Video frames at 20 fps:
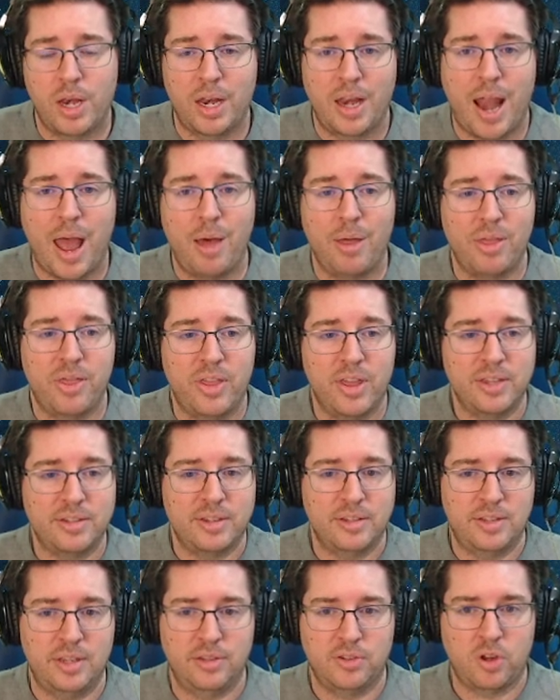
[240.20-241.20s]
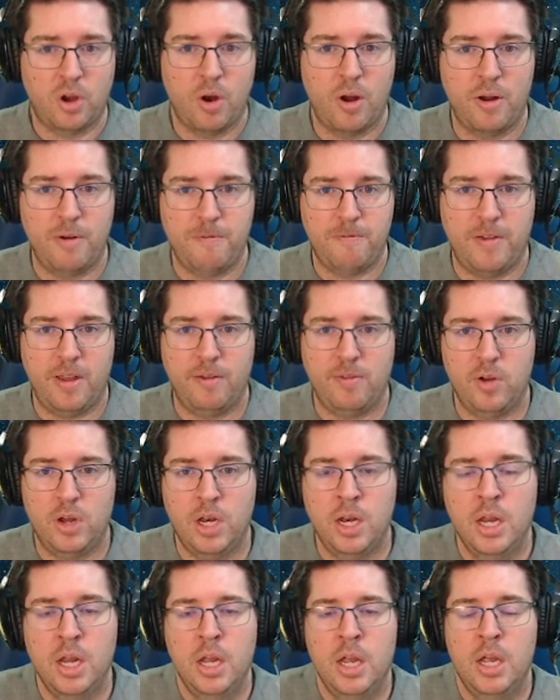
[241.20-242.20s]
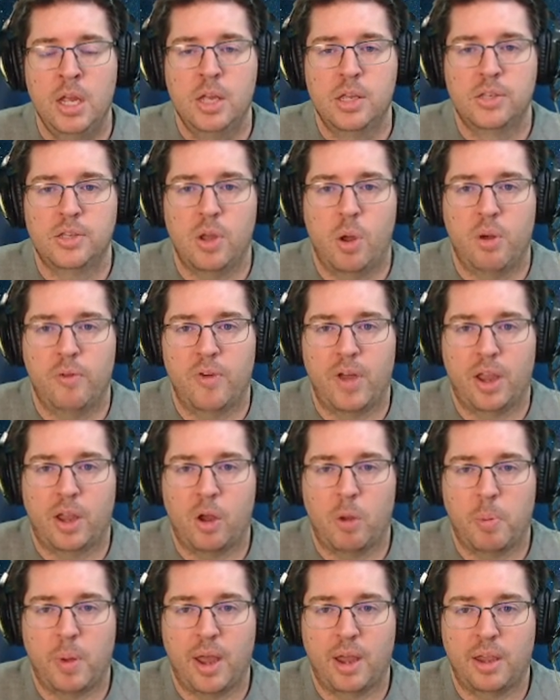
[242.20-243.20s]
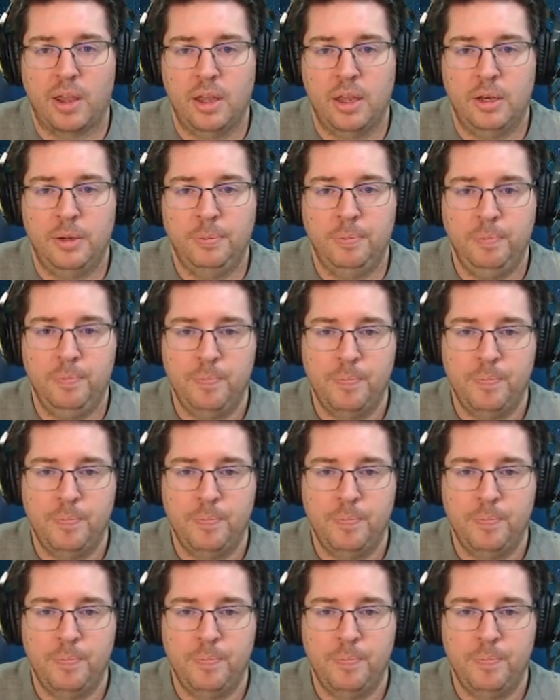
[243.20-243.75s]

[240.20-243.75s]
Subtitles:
Now this is his current favorite. So if I go back in,